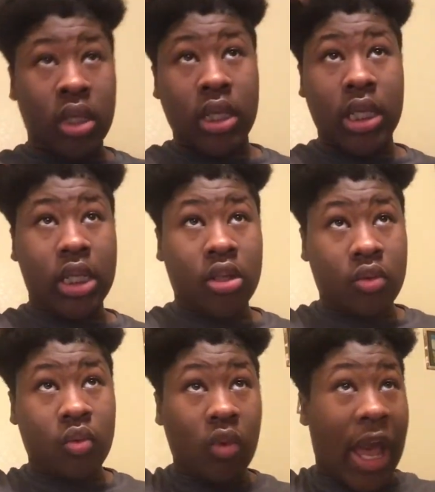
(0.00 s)
and
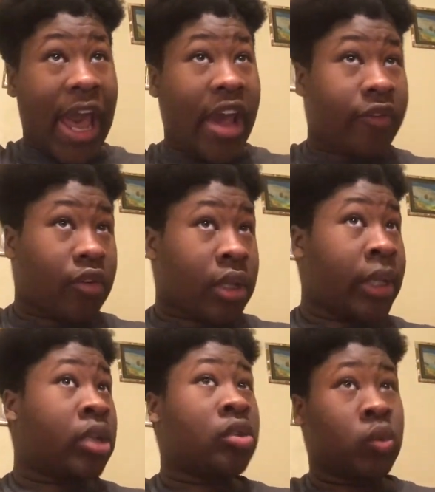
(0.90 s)
after that,
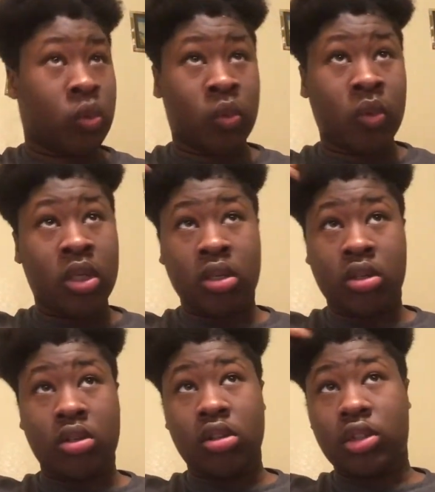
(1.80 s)
you
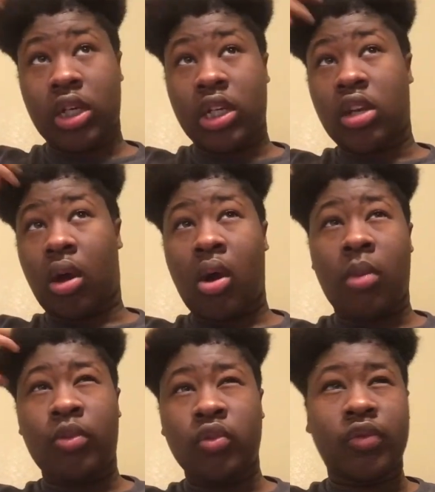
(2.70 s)
try to get it all
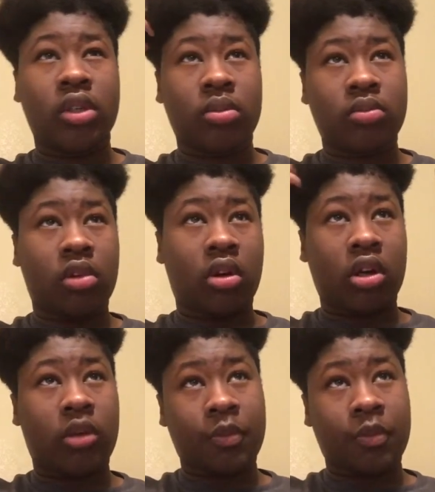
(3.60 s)
poofed up. All right.